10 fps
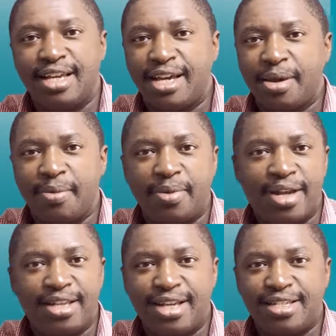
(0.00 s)

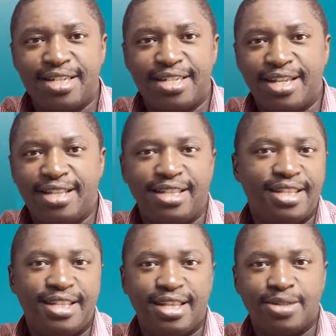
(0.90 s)

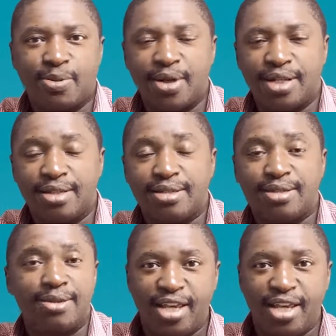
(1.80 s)
It does wonders.